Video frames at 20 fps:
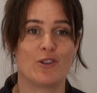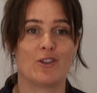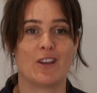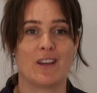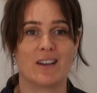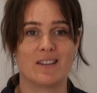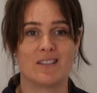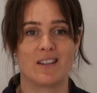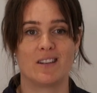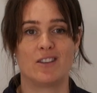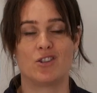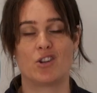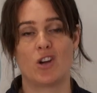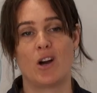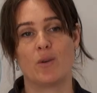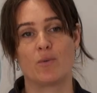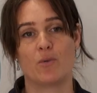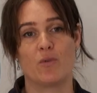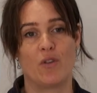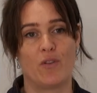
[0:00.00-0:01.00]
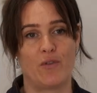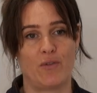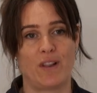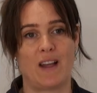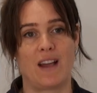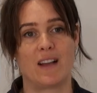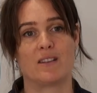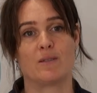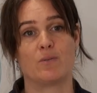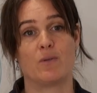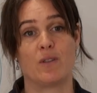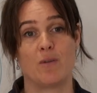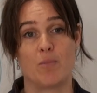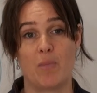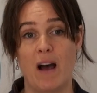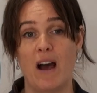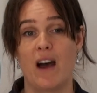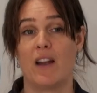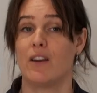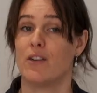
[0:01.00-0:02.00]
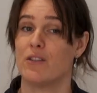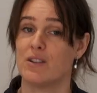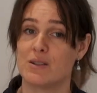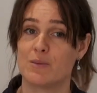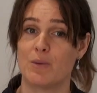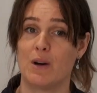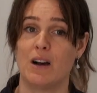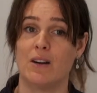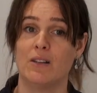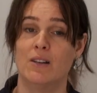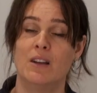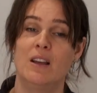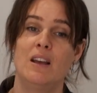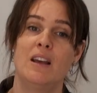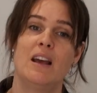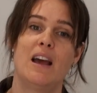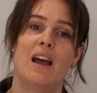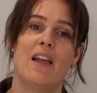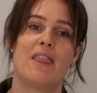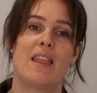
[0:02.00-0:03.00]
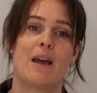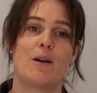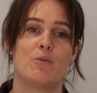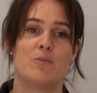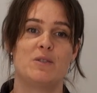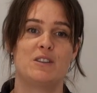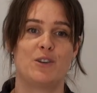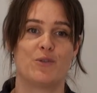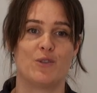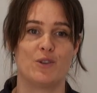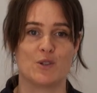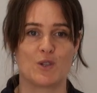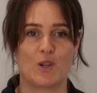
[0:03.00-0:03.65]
things that a child will reflect with the partner as well, and that will be different.